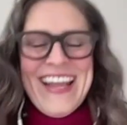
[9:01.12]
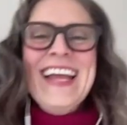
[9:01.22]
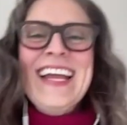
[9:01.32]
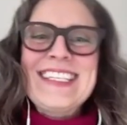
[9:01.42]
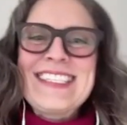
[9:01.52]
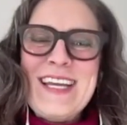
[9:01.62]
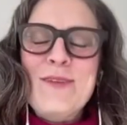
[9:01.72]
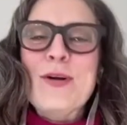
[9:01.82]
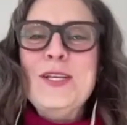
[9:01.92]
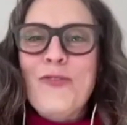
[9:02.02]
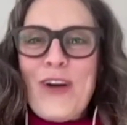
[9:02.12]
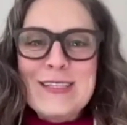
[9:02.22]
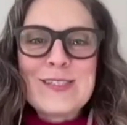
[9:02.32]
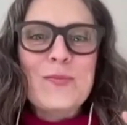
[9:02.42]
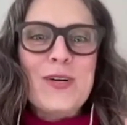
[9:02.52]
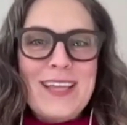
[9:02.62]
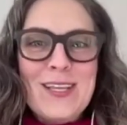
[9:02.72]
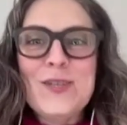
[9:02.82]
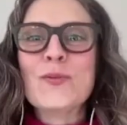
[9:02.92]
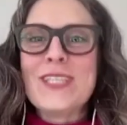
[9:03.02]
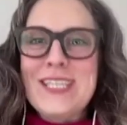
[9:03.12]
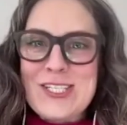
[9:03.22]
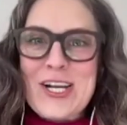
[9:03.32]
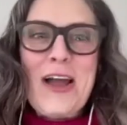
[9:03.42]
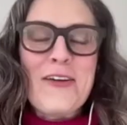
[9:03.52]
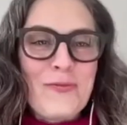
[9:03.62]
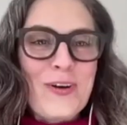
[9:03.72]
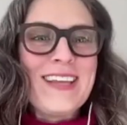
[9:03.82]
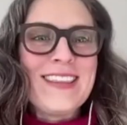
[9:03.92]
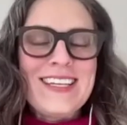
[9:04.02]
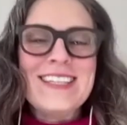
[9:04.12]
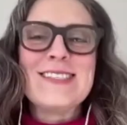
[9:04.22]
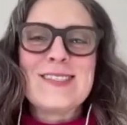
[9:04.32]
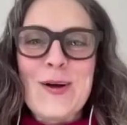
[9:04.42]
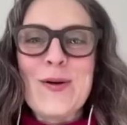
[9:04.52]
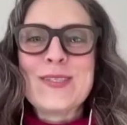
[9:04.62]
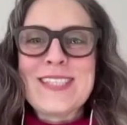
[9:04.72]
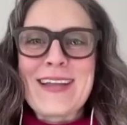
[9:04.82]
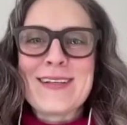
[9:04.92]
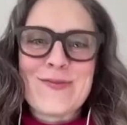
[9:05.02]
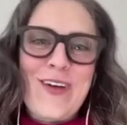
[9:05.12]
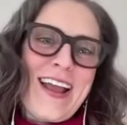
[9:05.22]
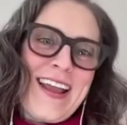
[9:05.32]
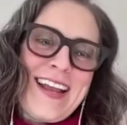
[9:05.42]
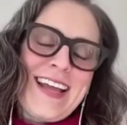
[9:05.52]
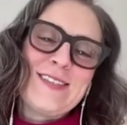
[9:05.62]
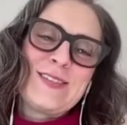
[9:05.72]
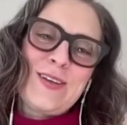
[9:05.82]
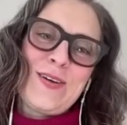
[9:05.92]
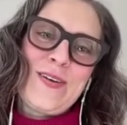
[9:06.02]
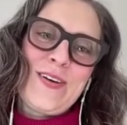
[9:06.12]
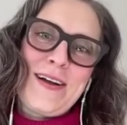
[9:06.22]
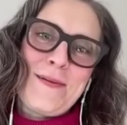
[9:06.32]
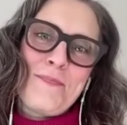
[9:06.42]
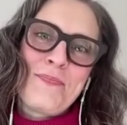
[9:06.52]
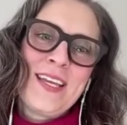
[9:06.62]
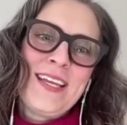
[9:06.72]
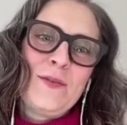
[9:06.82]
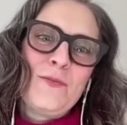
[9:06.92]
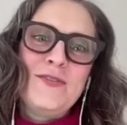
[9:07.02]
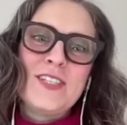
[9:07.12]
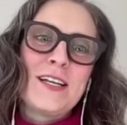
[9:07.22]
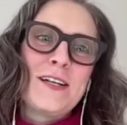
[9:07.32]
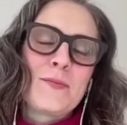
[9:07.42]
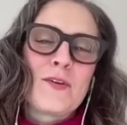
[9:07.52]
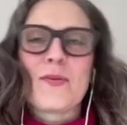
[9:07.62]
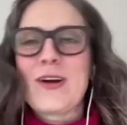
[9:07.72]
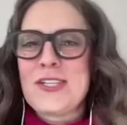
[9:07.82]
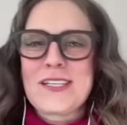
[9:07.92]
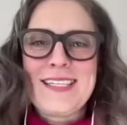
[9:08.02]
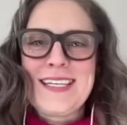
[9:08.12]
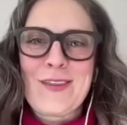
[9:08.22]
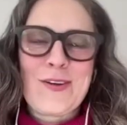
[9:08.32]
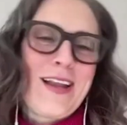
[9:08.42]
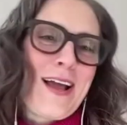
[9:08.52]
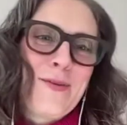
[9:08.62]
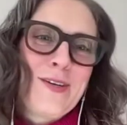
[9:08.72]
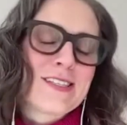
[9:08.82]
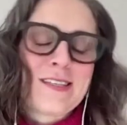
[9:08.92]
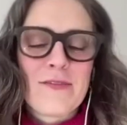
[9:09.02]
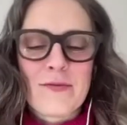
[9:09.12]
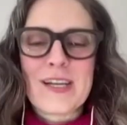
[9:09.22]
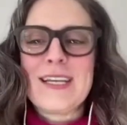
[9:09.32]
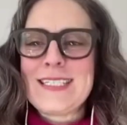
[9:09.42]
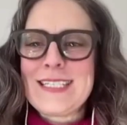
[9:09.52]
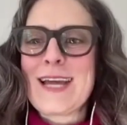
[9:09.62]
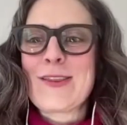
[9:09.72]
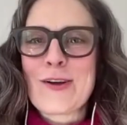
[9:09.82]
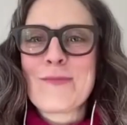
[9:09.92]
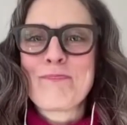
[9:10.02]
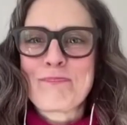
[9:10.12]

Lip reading: It's like when you find someone that you really jive with, it is so satisfying. And so we've done a number of projects together now. We just love working together.